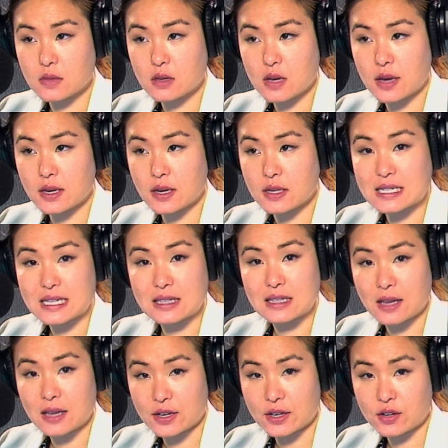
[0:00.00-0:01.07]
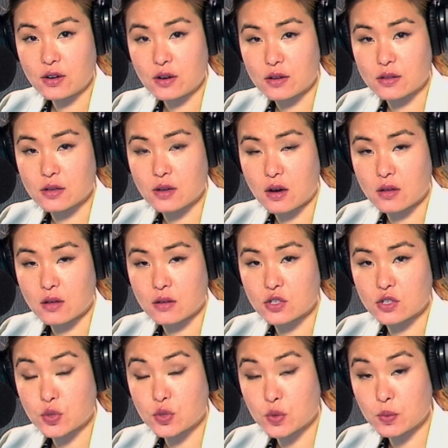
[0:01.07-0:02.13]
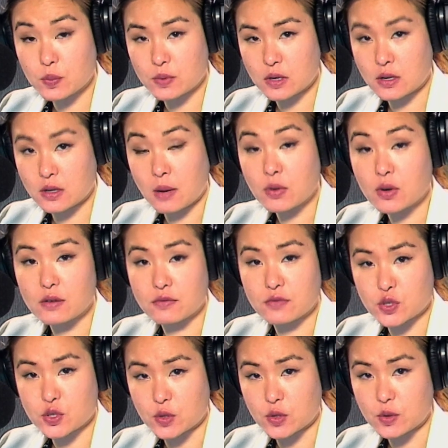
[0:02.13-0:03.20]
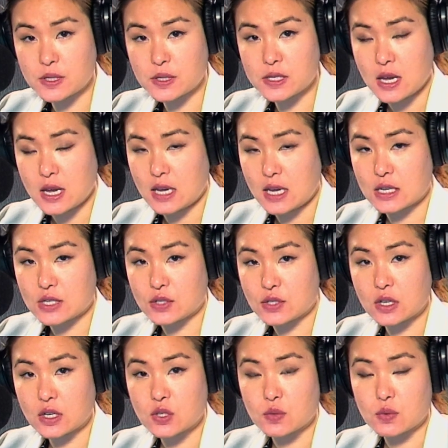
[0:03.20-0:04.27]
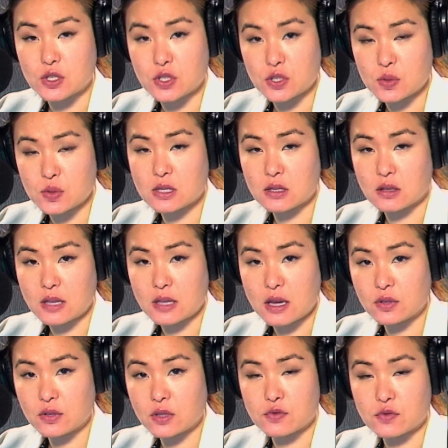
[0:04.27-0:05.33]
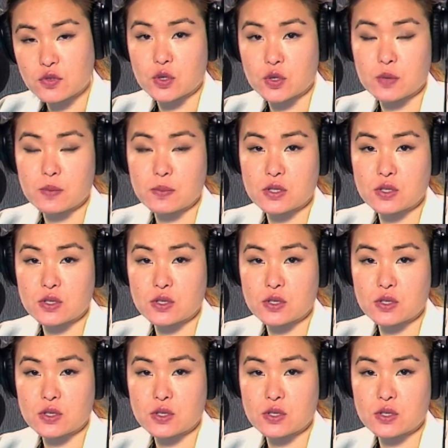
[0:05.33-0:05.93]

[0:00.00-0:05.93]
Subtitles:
I guess, lighter on the troop number of troops. He's looking to reduce the level of troops